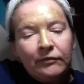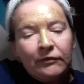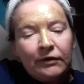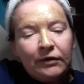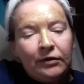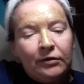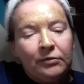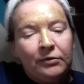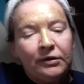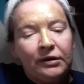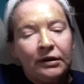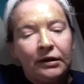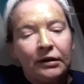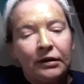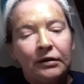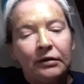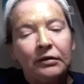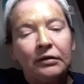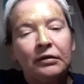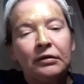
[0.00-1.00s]
Using
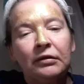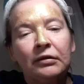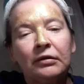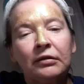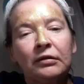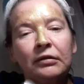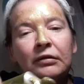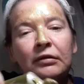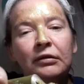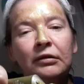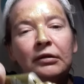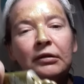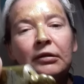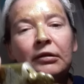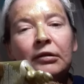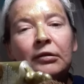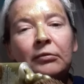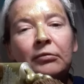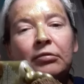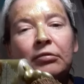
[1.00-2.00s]
it
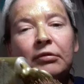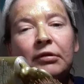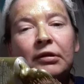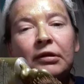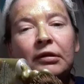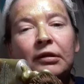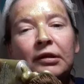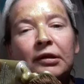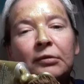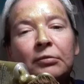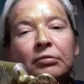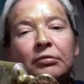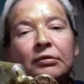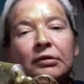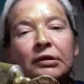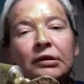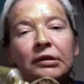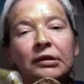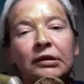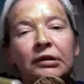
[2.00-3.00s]
pretty
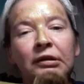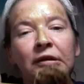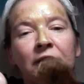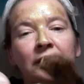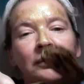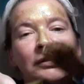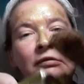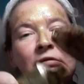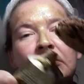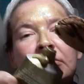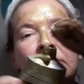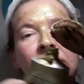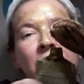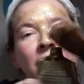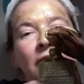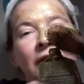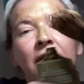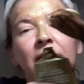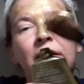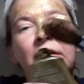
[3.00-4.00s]
liberally.
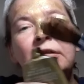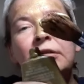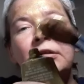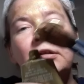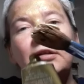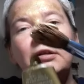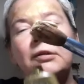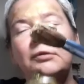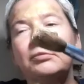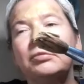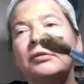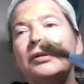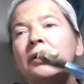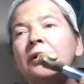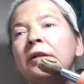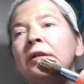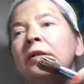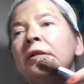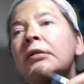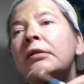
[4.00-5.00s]
Right onto the
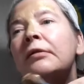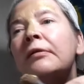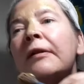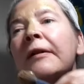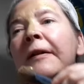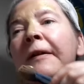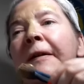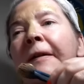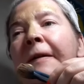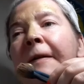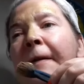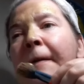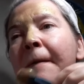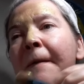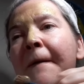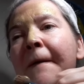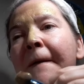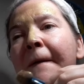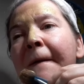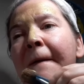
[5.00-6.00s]
brush, right?
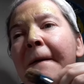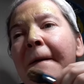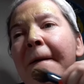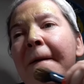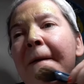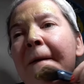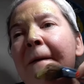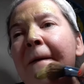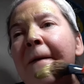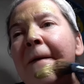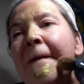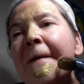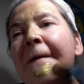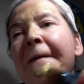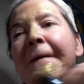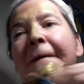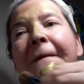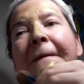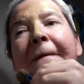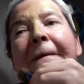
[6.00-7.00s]

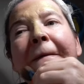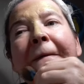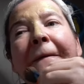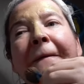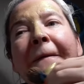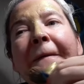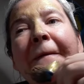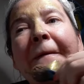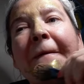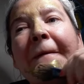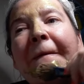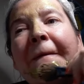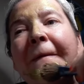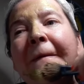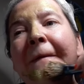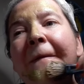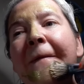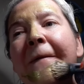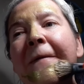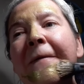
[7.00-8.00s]
Right
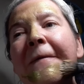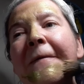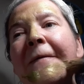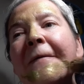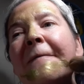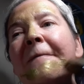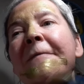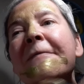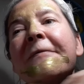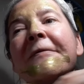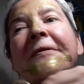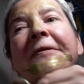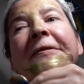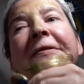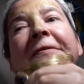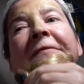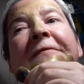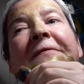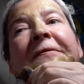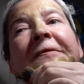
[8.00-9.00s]

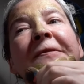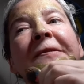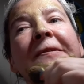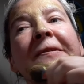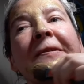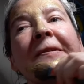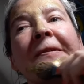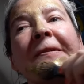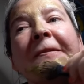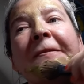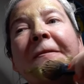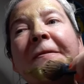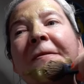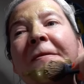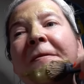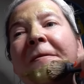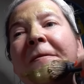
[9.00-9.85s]
to the chin.